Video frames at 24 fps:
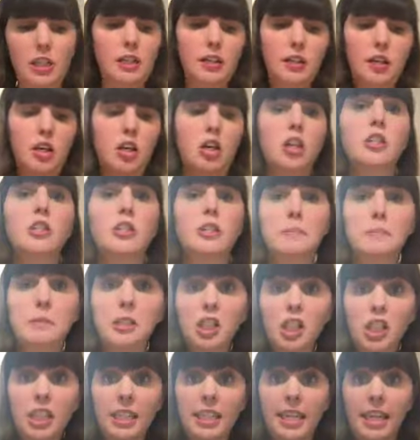good. So I'm
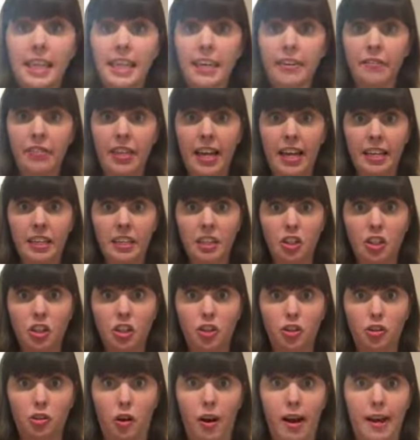just going to leave that
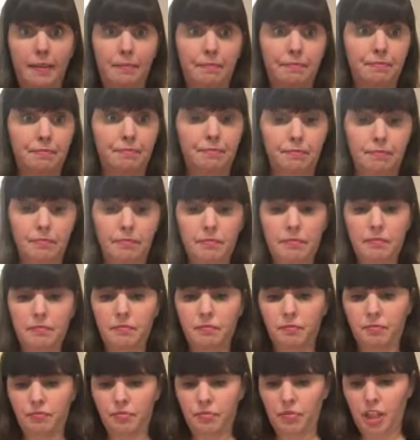to dry.
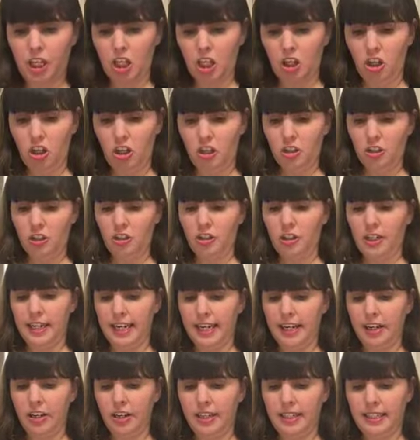So
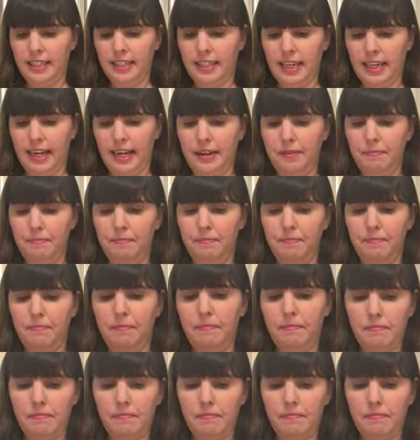now you can see